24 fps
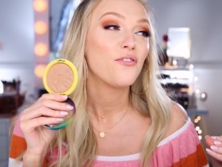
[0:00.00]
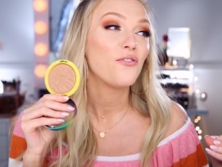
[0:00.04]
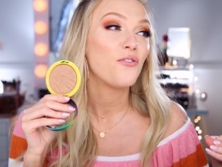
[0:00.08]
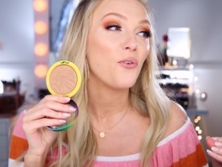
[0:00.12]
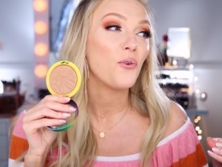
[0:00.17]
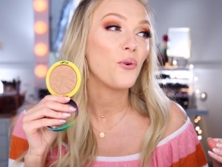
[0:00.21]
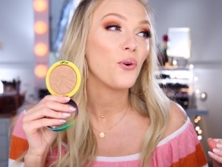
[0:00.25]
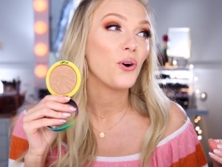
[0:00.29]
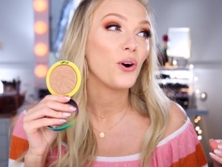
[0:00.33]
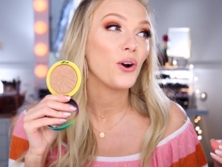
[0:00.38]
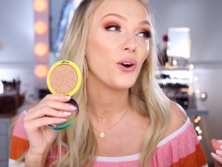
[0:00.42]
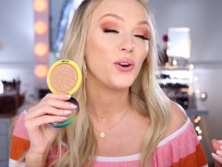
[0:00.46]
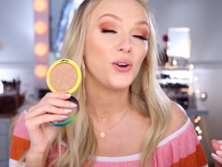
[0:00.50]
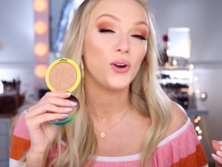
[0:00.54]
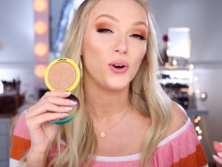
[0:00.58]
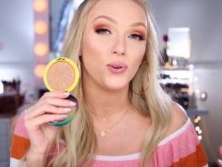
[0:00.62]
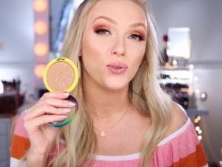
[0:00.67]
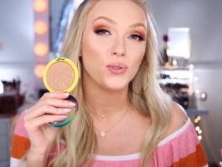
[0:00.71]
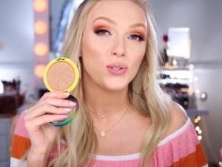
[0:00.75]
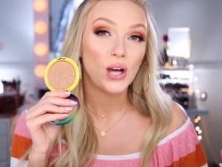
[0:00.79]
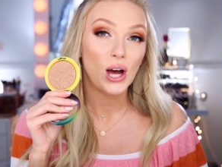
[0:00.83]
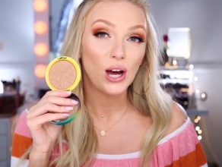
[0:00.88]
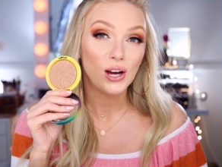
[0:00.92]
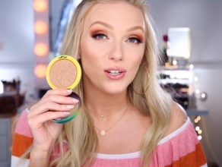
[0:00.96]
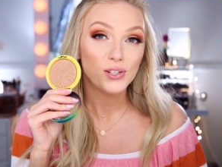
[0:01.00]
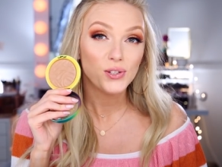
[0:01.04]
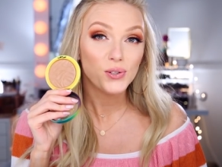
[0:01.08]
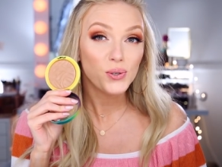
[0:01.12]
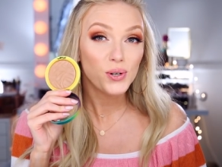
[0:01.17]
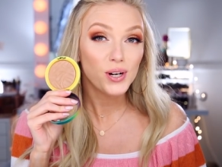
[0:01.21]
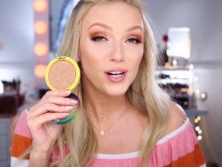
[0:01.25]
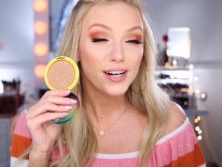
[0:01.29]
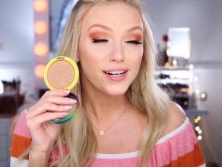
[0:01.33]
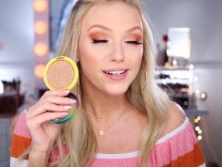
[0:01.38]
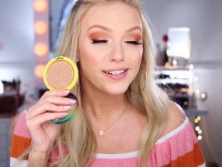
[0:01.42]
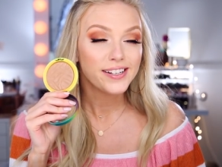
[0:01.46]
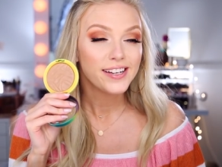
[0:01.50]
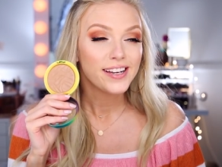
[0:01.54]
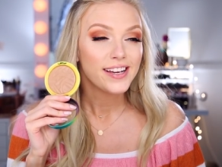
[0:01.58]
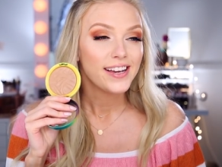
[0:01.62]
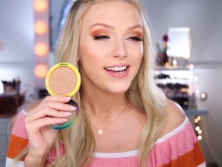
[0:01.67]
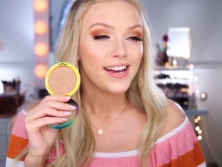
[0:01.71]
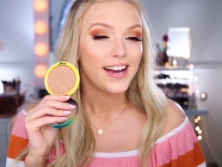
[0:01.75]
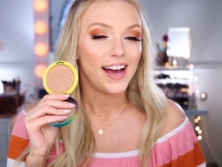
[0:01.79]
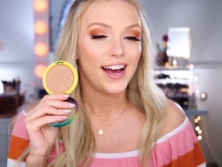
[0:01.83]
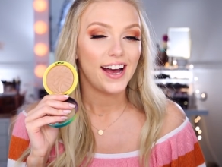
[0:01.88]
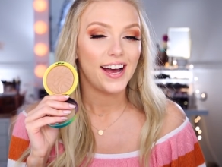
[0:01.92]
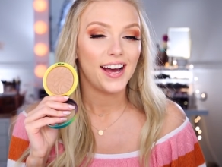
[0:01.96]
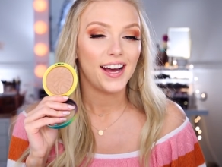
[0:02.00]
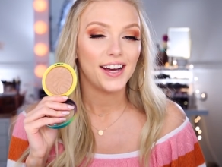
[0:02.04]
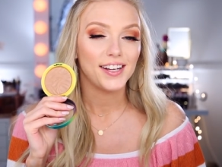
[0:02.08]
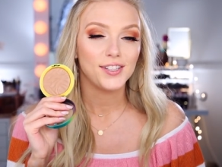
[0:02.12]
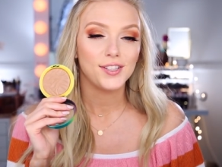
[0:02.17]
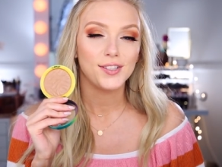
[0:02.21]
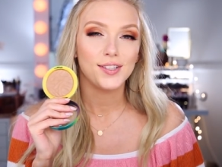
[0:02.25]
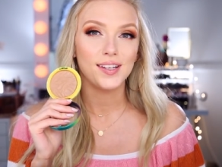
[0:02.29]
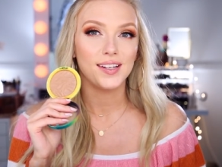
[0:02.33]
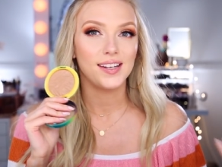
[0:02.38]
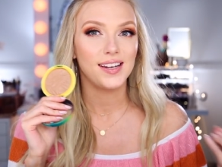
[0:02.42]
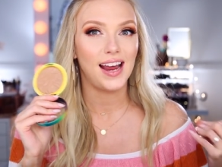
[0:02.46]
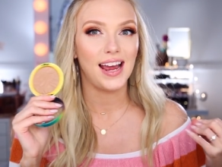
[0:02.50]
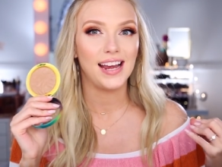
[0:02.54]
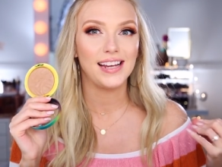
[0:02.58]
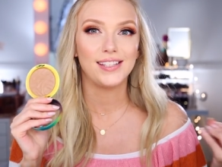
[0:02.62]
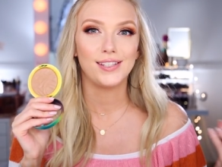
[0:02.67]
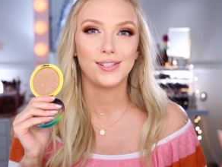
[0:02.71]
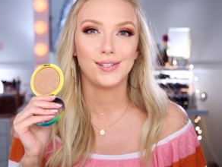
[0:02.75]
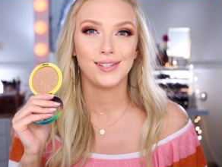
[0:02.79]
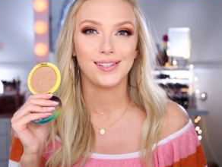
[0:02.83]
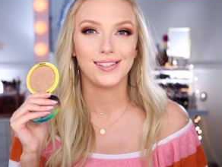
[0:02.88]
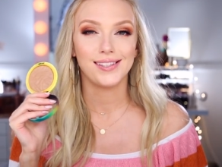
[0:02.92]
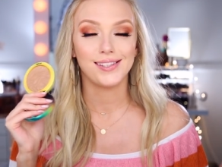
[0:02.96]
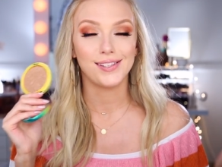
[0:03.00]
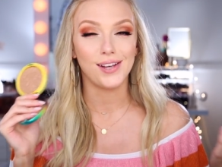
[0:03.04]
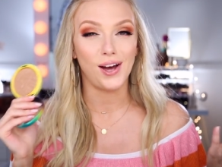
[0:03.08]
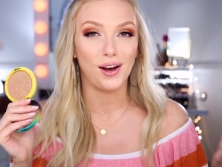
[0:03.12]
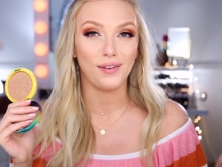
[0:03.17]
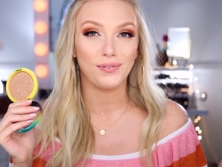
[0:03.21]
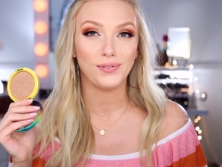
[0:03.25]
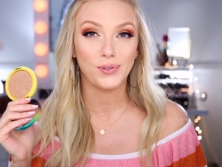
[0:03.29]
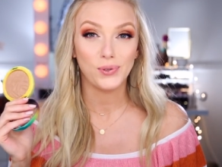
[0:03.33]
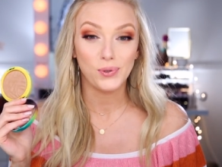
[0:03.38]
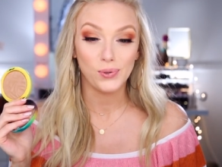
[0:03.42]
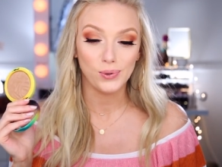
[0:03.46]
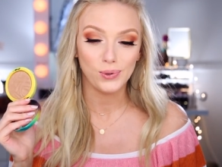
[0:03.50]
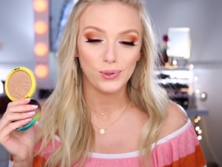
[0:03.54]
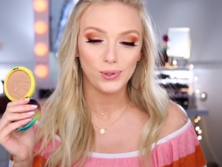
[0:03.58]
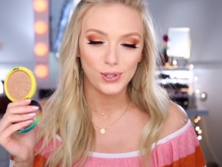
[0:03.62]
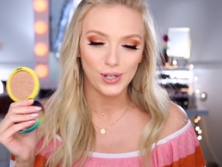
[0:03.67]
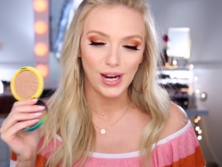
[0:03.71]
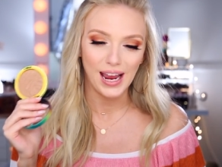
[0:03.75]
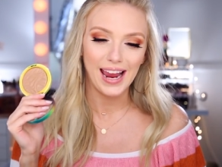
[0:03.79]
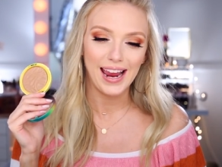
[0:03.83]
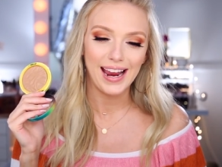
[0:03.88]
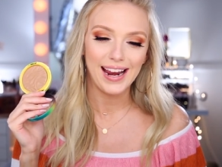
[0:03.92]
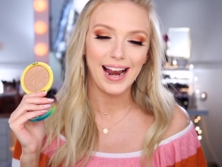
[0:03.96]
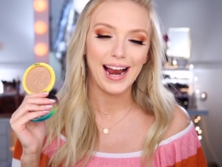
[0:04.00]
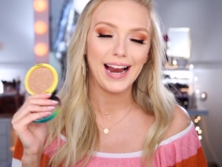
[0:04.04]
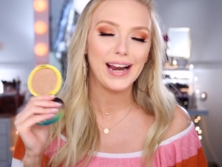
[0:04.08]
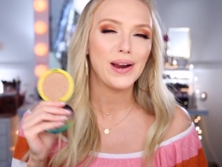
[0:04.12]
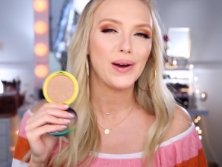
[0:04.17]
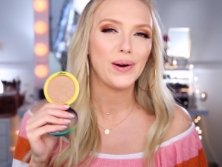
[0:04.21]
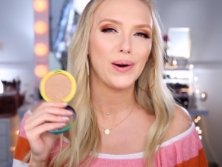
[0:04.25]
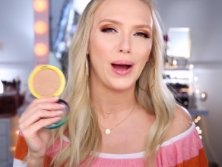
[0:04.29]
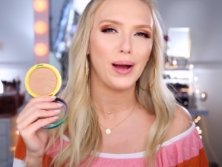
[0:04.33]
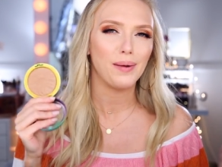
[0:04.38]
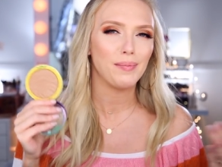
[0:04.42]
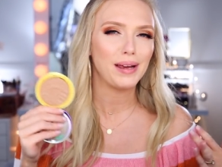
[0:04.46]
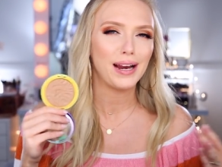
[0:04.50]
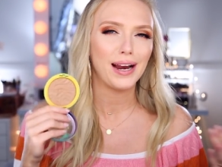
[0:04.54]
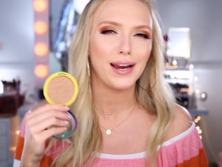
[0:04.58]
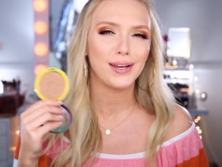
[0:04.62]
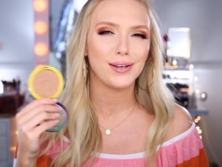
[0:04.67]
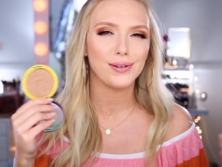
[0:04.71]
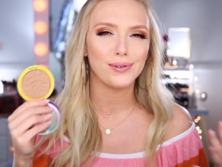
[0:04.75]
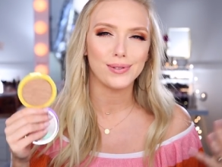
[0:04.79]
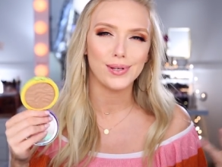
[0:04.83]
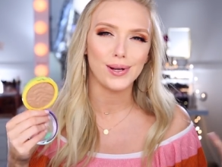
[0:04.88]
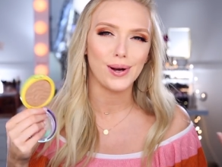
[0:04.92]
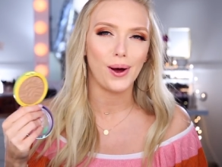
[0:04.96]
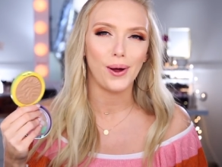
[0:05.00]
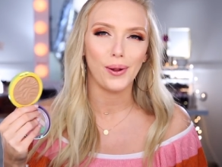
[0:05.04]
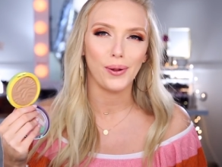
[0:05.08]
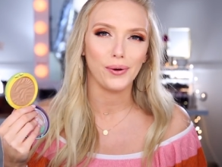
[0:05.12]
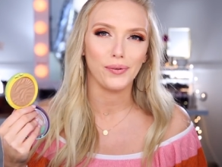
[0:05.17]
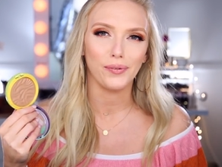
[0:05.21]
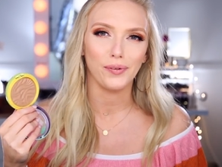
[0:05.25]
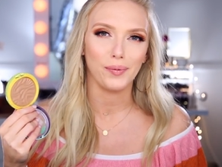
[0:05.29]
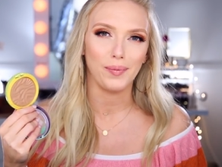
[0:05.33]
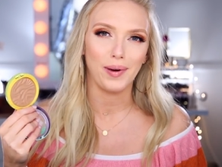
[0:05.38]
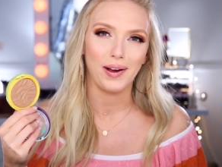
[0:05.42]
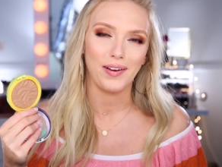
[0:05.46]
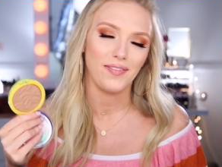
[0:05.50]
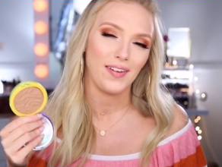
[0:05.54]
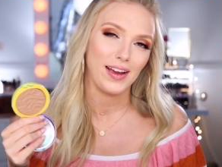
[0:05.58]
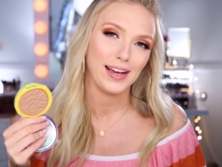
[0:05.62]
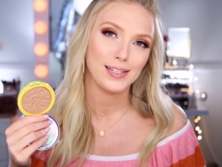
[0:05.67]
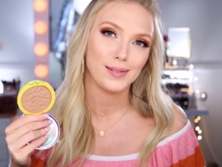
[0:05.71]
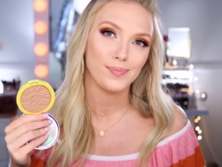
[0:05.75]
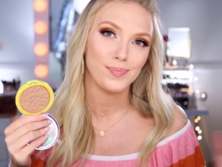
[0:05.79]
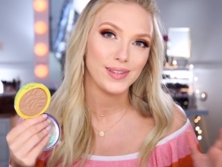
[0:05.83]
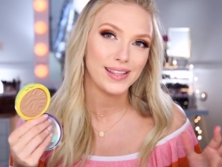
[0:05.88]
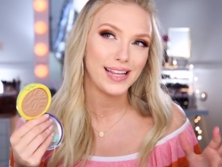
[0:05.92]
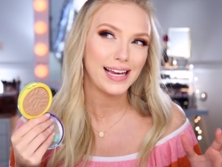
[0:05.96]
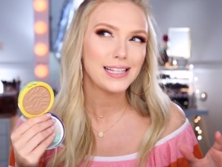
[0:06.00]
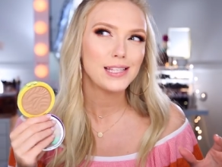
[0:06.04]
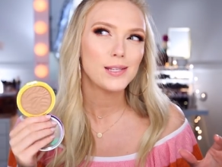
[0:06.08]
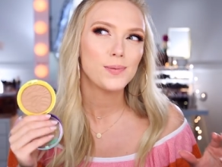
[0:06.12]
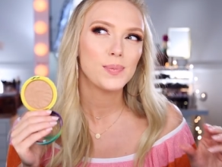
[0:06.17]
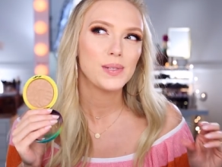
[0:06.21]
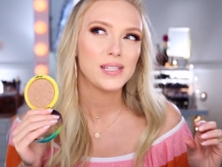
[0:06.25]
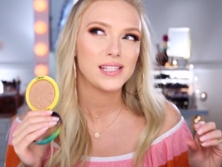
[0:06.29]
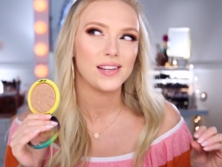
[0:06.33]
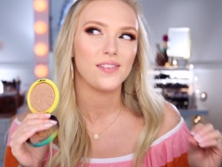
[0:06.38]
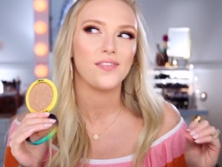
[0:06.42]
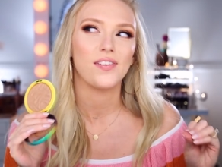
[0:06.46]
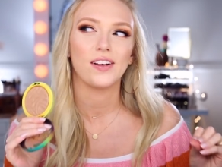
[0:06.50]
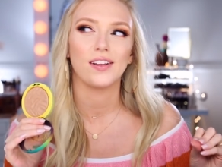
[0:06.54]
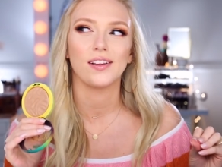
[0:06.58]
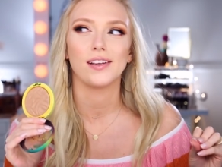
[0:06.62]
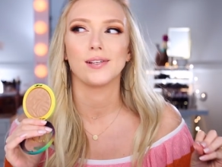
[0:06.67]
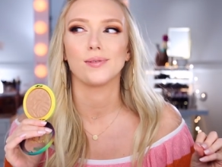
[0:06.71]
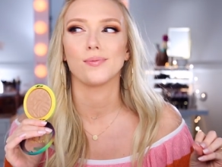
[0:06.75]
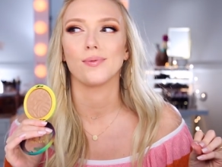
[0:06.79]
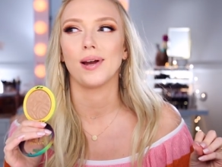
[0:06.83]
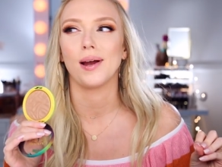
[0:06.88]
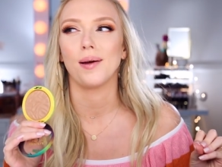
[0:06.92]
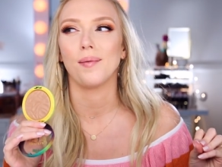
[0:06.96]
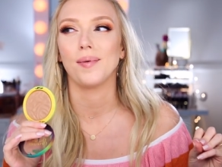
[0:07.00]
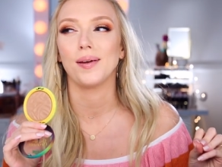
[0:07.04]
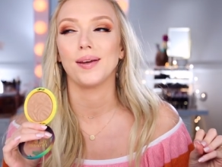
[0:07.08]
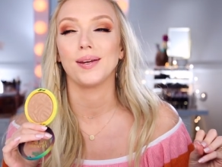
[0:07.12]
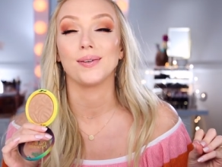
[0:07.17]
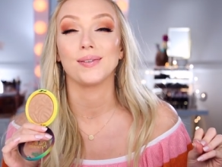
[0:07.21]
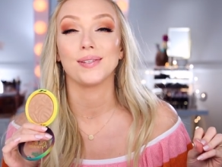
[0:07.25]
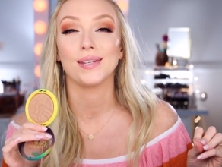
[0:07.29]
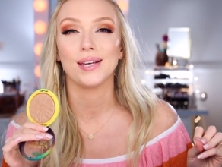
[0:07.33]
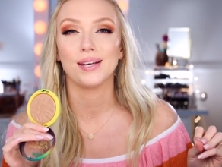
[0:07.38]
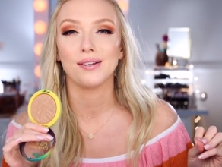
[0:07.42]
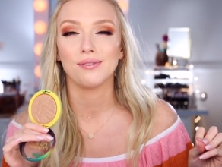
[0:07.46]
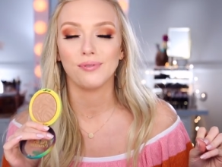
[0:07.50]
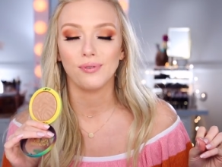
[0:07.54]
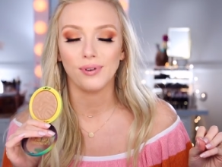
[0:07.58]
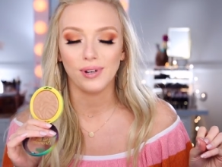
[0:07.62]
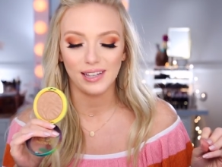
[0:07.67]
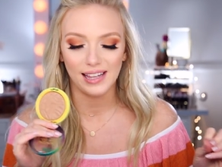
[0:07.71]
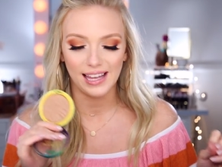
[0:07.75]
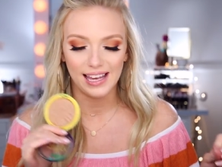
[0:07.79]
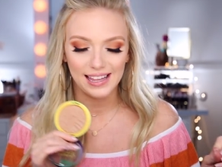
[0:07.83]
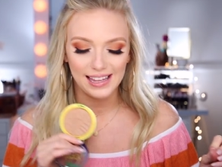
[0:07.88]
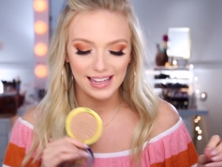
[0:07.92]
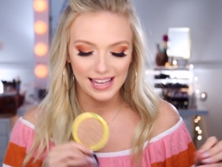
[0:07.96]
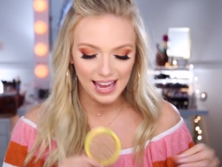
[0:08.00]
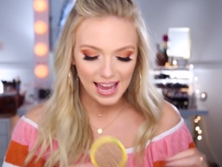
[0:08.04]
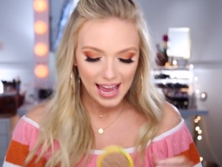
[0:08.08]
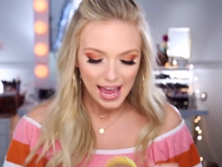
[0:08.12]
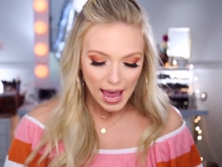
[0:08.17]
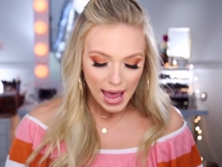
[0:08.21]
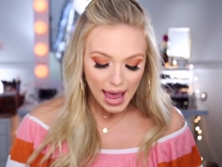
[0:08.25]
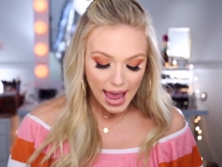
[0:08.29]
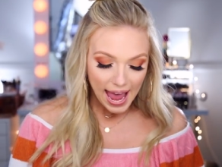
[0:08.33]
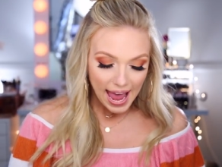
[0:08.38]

for nose contour. Uh, it's just a nice, soft, cool shade. I know, I mean, I use it all over my face, but that specifically is what I've been using it for lately.